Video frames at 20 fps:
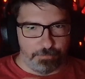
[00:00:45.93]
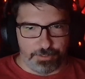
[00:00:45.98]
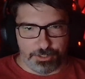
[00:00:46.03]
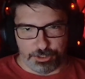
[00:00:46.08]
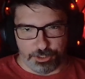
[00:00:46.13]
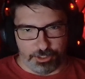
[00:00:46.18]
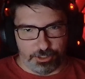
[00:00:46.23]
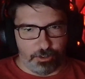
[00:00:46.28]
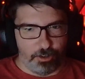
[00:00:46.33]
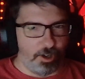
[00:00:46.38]

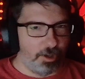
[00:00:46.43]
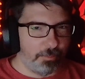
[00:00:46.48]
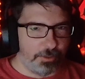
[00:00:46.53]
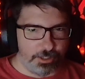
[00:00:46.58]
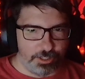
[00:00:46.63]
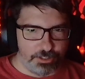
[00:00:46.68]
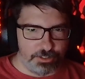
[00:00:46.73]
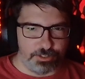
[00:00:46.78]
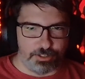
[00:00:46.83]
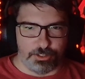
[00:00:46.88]
Eventually your armor
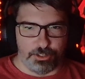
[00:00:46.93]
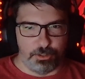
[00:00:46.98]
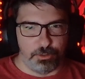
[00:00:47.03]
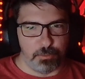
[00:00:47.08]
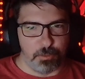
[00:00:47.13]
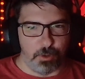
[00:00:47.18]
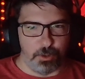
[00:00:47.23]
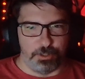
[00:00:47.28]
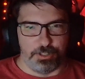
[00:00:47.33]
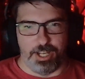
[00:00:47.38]
gets too
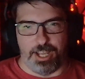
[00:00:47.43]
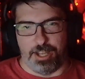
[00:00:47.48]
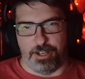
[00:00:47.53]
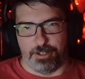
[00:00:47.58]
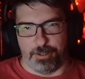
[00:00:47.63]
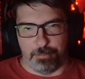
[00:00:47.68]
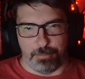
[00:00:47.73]
worn down,